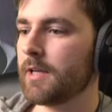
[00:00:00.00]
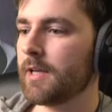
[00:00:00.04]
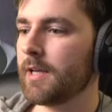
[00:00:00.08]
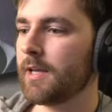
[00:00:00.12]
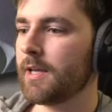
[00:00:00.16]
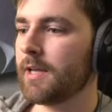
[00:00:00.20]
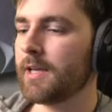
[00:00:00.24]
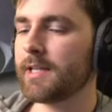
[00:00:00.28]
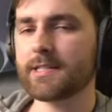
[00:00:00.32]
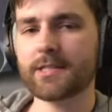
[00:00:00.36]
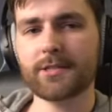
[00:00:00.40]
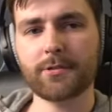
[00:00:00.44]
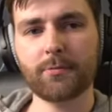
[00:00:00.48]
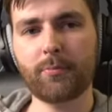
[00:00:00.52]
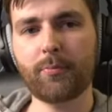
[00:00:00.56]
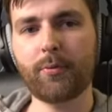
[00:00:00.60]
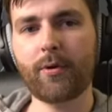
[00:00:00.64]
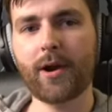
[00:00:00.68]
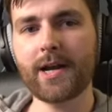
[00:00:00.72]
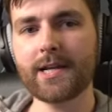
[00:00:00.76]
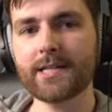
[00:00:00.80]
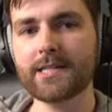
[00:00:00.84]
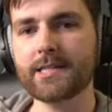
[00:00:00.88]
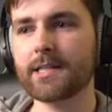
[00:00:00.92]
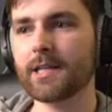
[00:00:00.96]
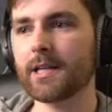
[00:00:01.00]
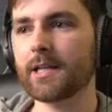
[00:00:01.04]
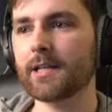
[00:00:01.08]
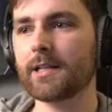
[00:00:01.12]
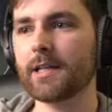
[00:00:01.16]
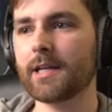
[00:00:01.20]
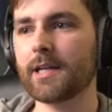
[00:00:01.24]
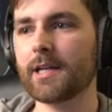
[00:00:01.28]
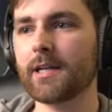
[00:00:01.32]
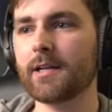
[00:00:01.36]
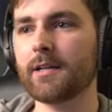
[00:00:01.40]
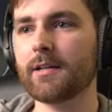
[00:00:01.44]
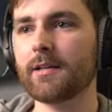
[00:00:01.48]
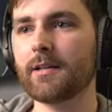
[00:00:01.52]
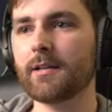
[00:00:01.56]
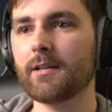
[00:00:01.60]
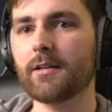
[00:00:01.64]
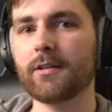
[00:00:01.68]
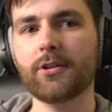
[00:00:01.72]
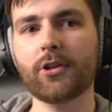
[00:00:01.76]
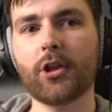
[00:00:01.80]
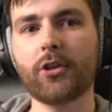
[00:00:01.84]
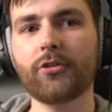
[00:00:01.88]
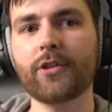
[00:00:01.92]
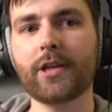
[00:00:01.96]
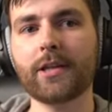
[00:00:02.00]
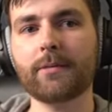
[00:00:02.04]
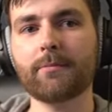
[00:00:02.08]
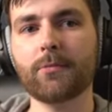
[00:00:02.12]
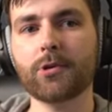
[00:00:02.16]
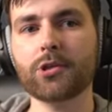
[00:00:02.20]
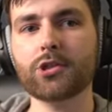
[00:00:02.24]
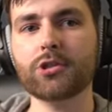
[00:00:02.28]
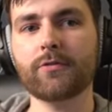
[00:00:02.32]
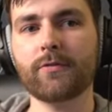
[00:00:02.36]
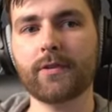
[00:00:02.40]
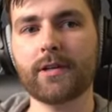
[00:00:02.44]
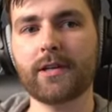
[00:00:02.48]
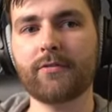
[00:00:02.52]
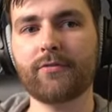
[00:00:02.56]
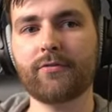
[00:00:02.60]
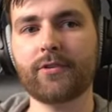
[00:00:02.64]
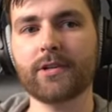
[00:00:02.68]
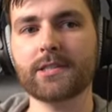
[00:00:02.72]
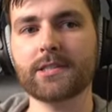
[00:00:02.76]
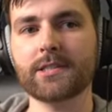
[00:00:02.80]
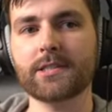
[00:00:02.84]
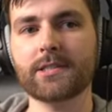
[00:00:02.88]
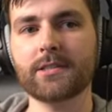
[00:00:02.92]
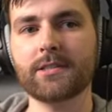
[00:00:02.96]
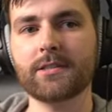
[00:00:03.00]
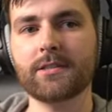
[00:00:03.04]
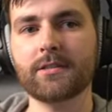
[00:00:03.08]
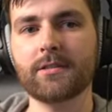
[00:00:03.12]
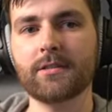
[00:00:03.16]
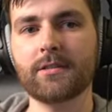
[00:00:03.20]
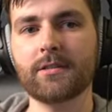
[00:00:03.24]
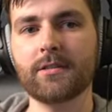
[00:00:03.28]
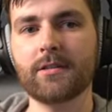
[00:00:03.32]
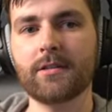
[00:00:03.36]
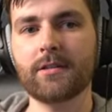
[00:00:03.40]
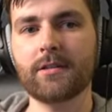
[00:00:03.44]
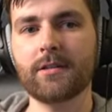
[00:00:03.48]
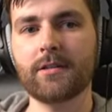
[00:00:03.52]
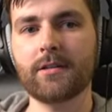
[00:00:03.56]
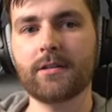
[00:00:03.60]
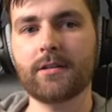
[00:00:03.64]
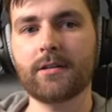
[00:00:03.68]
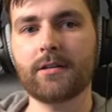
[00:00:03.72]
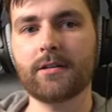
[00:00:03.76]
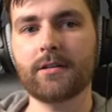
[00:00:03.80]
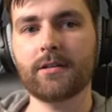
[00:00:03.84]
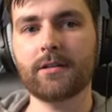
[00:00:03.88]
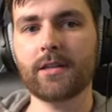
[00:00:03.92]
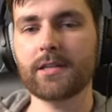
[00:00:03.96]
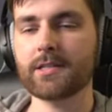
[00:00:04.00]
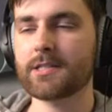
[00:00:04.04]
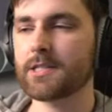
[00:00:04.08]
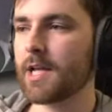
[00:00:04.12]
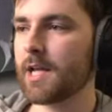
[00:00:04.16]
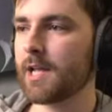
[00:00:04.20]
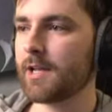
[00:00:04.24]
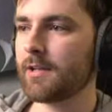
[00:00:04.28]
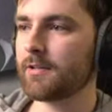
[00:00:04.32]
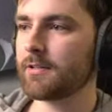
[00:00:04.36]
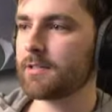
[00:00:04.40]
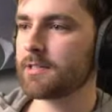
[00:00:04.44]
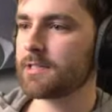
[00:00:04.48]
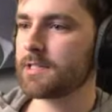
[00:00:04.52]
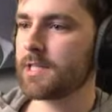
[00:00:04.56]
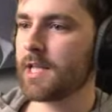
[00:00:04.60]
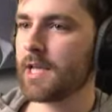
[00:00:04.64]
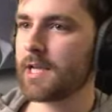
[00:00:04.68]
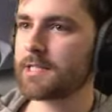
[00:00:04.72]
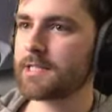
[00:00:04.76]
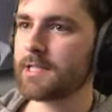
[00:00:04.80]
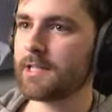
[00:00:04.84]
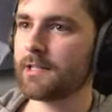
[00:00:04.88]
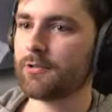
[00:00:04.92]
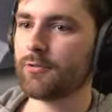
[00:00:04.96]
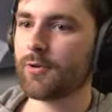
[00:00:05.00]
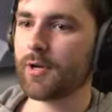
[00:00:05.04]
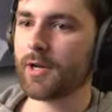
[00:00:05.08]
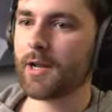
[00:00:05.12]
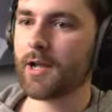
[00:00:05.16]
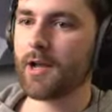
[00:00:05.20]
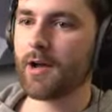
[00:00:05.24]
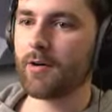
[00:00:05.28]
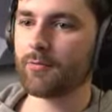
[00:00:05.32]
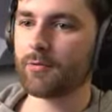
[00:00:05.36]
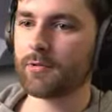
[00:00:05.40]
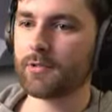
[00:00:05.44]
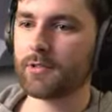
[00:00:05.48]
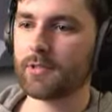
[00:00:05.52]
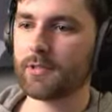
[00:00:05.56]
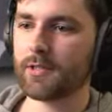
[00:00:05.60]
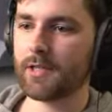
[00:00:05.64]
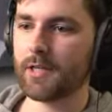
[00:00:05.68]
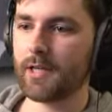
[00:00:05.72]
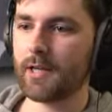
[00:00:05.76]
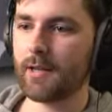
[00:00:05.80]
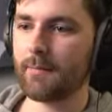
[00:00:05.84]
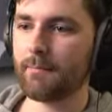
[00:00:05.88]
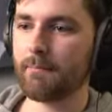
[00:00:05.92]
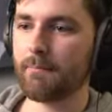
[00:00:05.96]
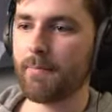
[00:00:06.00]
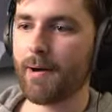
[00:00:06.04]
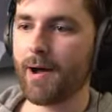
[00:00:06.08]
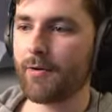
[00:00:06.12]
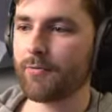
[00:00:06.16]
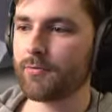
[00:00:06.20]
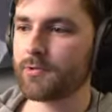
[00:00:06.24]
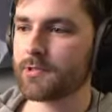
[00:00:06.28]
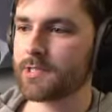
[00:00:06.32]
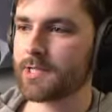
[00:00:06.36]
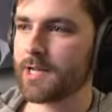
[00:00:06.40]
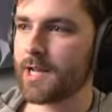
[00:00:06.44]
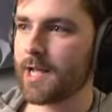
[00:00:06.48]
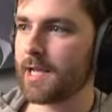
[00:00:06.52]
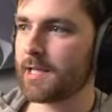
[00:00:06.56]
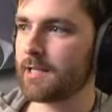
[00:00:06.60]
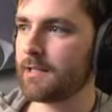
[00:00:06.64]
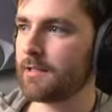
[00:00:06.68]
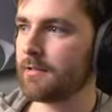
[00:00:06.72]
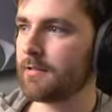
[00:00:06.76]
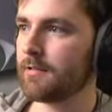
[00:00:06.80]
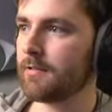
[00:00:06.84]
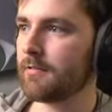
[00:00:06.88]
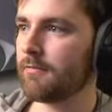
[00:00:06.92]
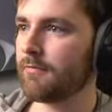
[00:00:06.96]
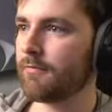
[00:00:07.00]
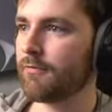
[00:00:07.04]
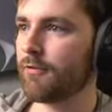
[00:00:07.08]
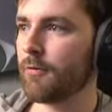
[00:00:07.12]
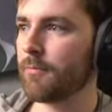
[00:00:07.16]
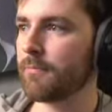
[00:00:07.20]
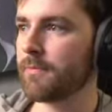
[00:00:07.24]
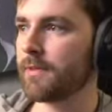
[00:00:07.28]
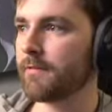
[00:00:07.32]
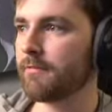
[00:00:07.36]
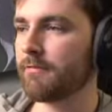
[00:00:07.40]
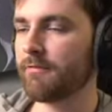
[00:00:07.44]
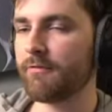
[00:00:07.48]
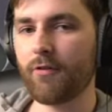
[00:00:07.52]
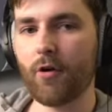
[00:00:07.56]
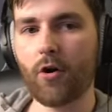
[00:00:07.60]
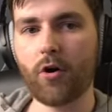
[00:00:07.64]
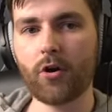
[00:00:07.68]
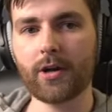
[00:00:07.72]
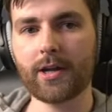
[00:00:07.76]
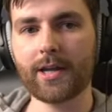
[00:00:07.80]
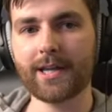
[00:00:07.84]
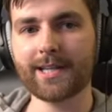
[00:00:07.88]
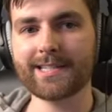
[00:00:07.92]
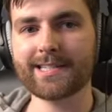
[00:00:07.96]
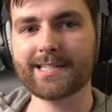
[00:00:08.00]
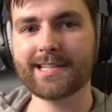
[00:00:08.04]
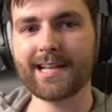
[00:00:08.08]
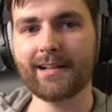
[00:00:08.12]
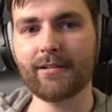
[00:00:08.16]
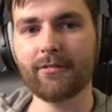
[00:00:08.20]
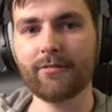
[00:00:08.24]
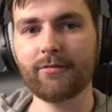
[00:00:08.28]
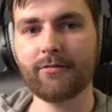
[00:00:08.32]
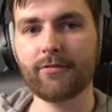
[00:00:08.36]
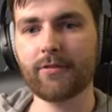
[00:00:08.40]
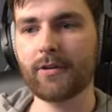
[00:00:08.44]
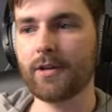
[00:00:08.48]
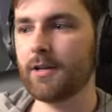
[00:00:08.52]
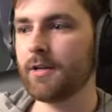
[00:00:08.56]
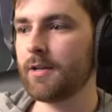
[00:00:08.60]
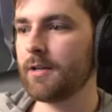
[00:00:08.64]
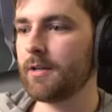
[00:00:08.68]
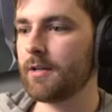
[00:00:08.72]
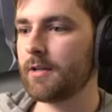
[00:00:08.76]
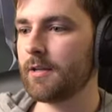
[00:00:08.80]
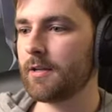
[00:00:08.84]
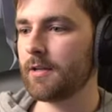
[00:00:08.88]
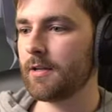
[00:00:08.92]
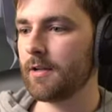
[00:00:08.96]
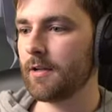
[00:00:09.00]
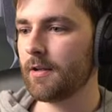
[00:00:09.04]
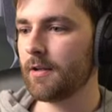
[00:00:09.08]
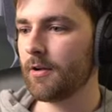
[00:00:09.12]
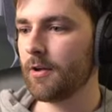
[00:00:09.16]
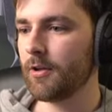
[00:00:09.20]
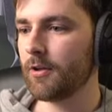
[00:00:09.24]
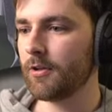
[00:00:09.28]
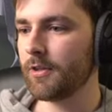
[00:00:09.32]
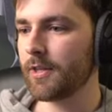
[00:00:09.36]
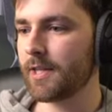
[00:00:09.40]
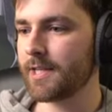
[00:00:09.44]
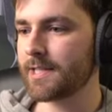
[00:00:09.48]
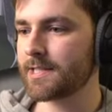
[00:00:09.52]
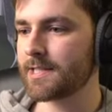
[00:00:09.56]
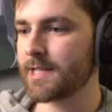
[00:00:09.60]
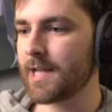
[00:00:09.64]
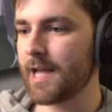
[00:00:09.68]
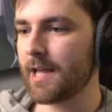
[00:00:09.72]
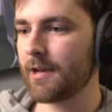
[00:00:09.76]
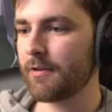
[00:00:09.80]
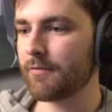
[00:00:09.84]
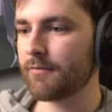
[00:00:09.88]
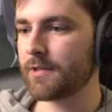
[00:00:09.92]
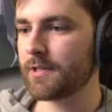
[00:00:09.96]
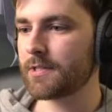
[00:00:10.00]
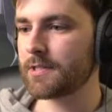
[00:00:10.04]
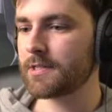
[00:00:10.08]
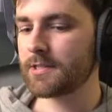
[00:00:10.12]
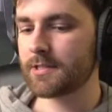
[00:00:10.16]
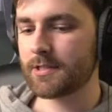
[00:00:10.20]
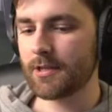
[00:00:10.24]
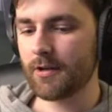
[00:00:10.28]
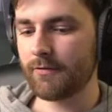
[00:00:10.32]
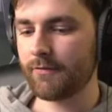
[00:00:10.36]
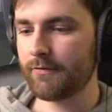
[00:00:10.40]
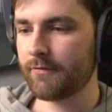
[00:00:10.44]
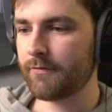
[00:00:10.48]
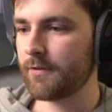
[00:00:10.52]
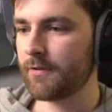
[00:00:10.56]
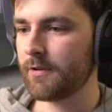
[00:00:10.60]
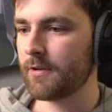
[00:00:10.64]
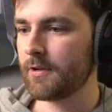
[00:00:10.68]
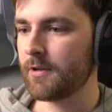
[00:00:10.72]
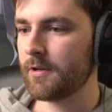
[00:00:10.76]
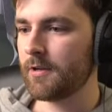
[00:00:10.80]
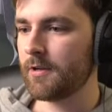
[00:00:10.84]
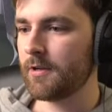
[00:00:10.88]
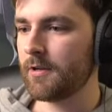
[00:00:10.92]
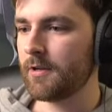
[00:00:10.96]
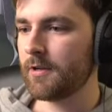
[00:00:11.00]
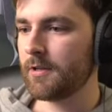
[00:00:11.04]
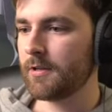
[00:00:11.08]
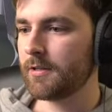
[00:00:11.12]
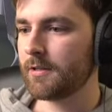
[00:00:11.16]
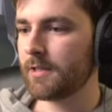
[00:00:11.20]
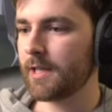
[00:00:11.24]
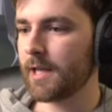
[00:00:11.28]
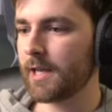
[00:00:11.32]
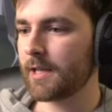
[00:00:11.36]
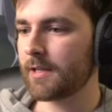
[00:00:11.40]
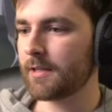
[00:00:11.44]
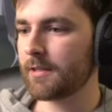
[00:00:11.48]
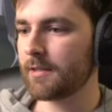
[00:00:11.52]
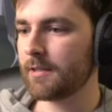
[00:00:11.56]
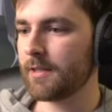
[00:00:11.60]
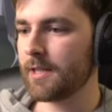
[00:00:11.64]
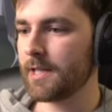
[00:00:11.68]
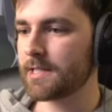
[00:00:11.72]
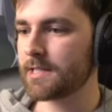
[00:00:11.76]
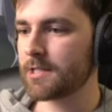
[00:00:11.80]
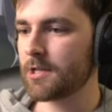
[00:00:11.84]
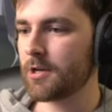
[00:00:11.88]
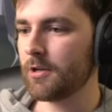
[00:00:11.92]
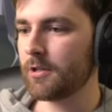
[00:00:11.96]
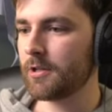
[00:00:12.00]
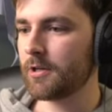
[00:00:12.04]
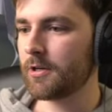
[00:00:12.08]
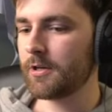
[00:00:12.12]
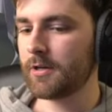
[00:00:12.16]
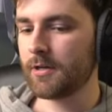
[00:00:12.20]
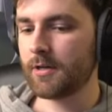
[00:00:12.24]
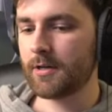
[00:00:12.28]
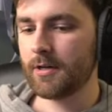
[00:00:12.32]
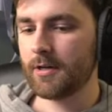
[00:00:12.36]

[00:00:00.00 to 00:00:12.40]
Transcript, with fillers: It's surprisingly not that much of a difference. The cycles takes into account the bounce light from the fog itself on this side of the stuff like this color.